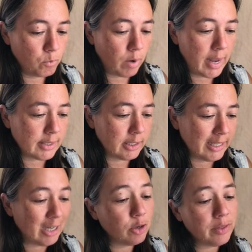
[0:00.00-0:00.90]
right? It's
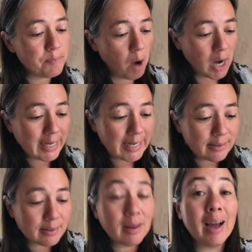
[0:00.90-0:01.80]
near the
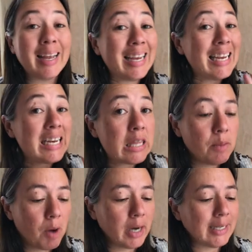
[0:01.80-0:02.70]
Montes. It's not in
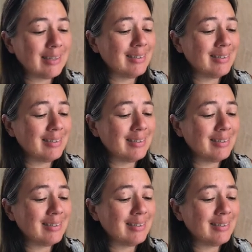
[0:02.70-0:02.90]
the Montes,